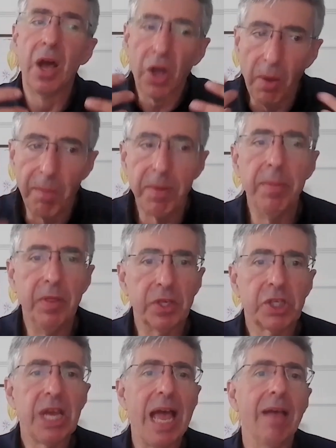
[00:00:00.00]
compliment the
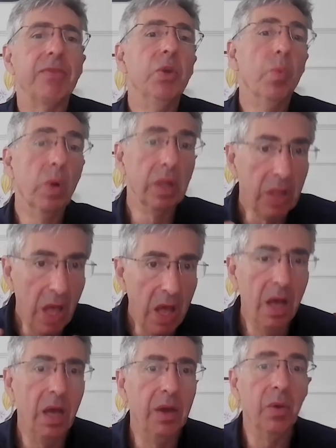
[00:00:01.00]
chef, you will
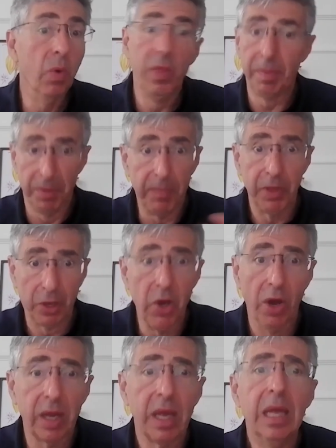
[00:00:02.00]
learn, or the
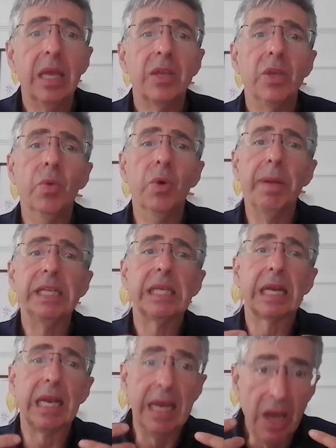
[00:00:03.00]
cook, you will
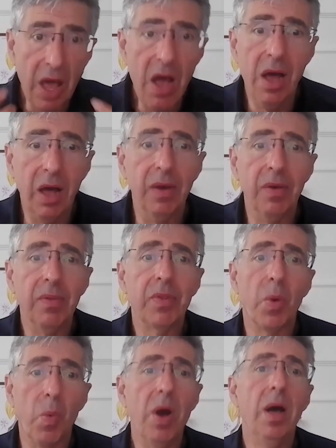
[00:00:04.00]
basically learn
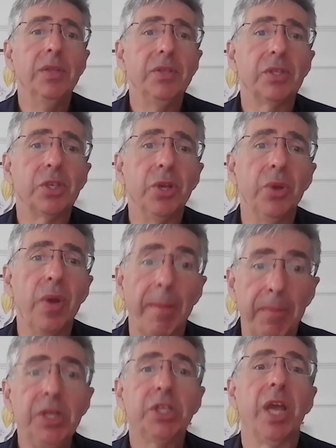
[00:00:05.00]
the words to
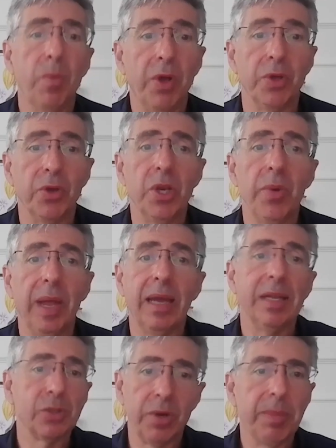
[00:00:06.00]
appreciate what you're doing. And
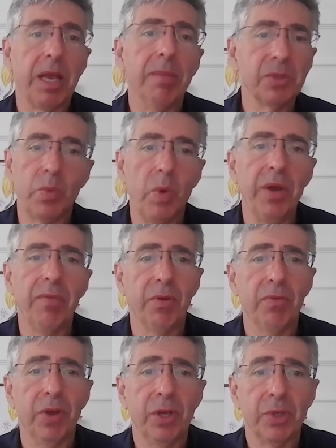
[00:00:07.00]
it sort of becomes a
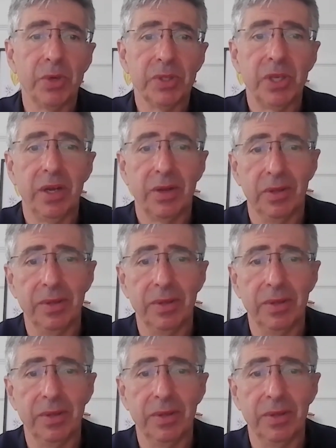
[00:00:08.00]
wonderful virtuous circle.